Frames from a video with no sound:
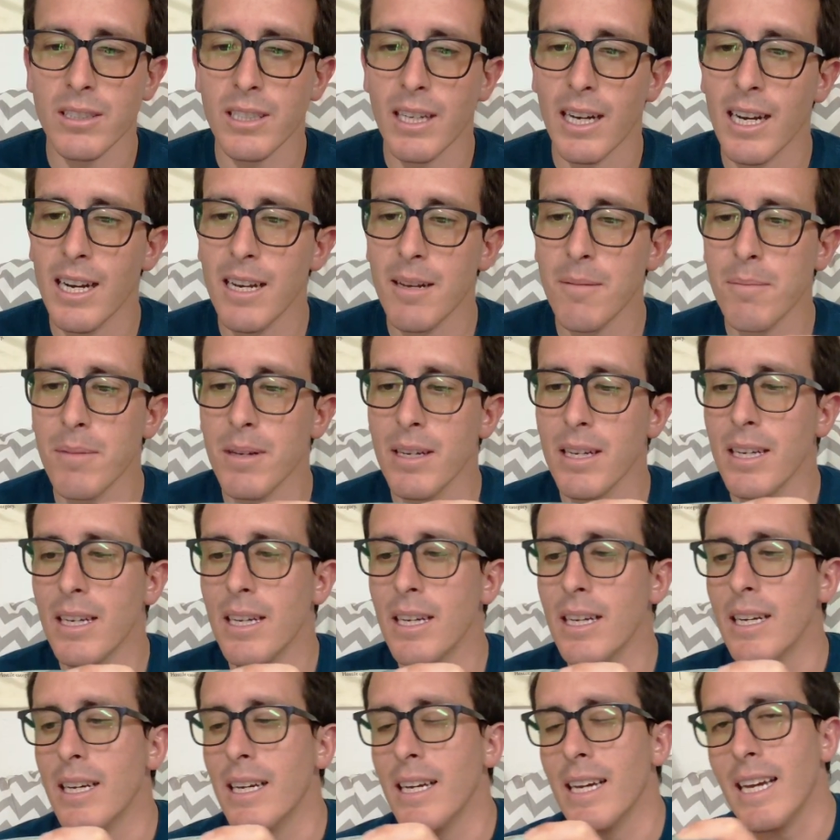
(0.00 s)
time
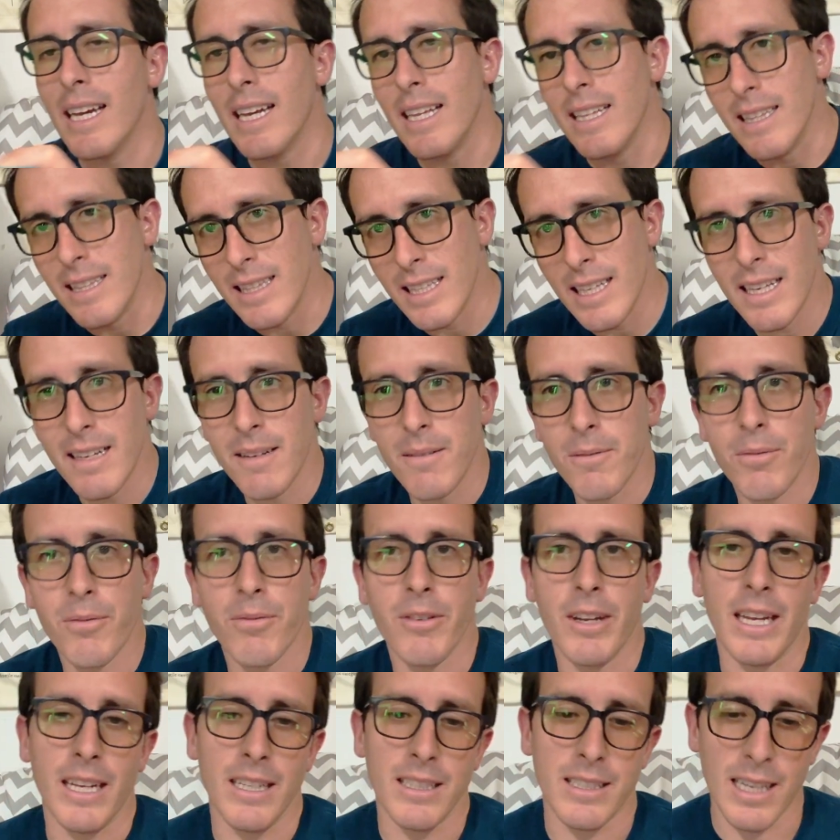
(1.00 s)
and then
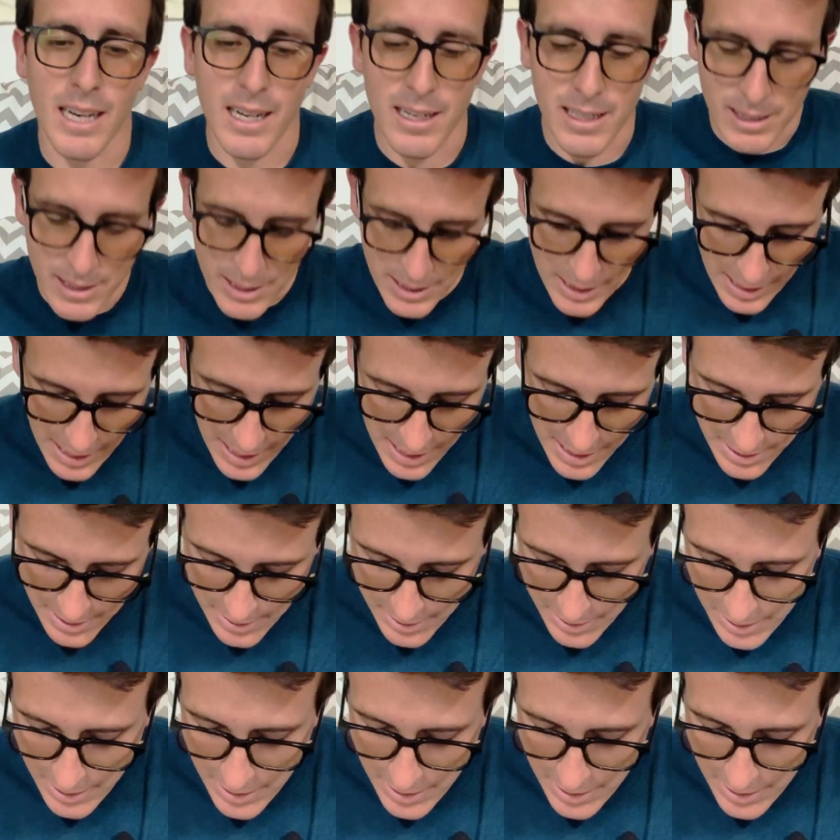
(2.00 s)
fades out at the end.